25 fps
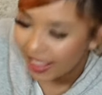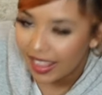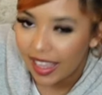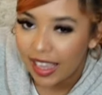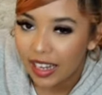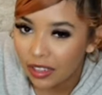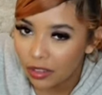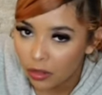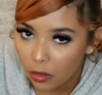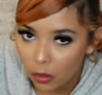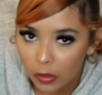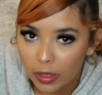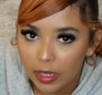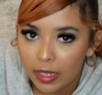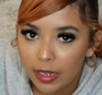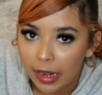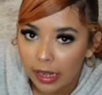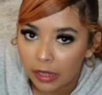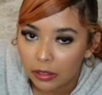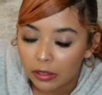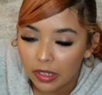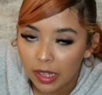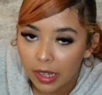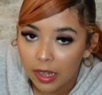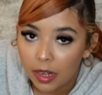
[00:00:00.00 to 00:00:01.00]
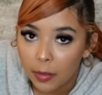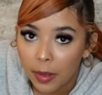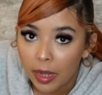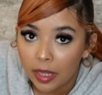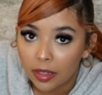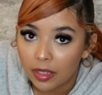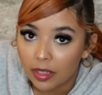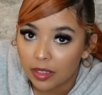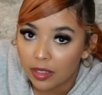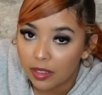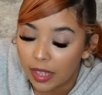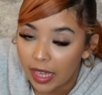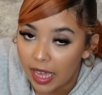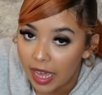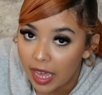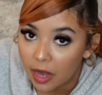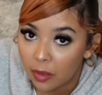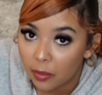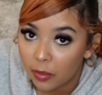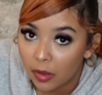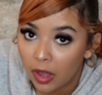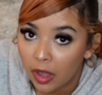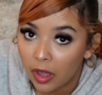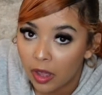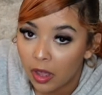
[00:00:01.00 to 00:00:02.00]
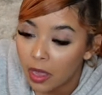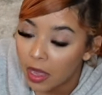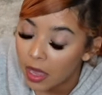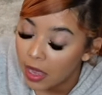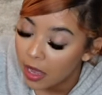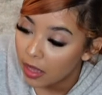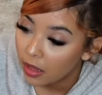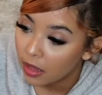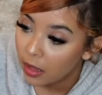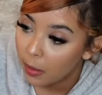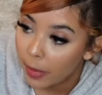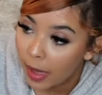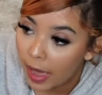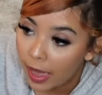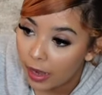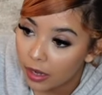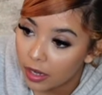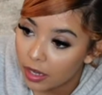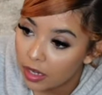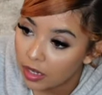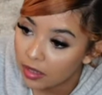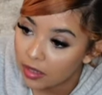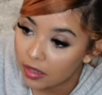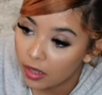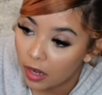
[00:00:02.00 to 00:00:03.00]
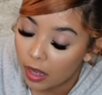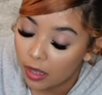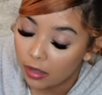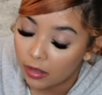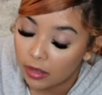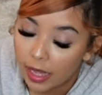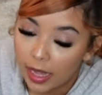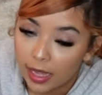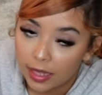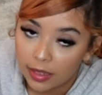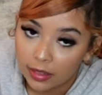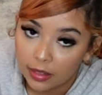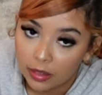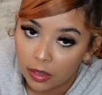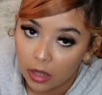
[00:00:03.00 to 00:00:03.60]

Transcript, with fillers: that is the only downside about this camera the battery does not last